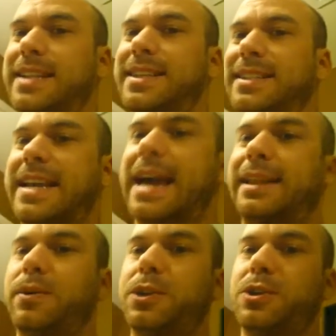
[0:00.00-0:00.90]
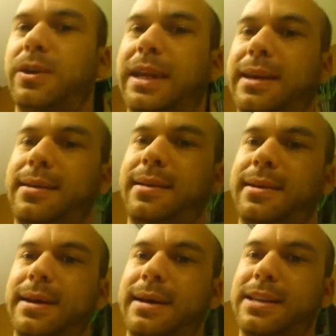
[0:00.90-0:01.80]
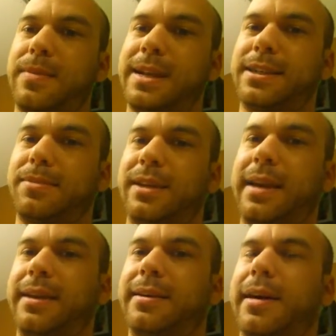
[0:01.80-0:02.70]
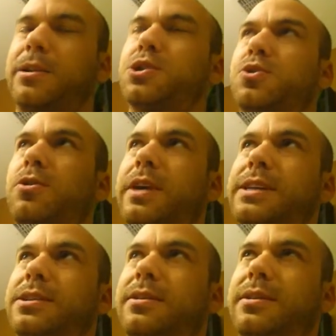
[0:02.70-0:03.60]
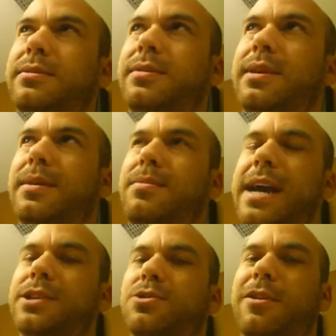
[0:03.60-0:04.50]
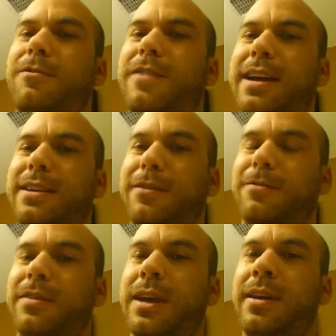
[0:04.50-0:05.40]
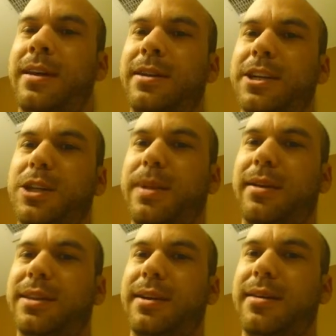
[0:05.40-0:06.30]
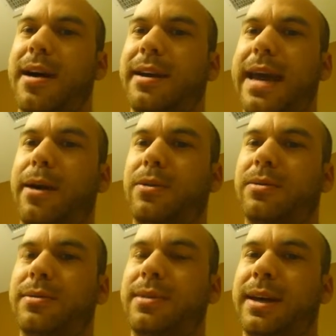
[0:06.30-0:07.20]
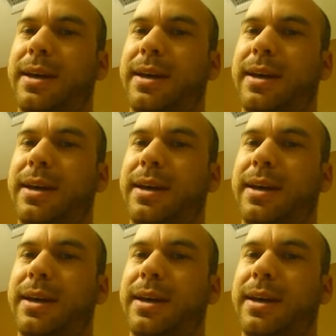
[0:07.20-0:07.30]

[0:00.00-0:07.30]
that's exactly what you need to make something like a dollar store razor extra effective. Just to be able to knock out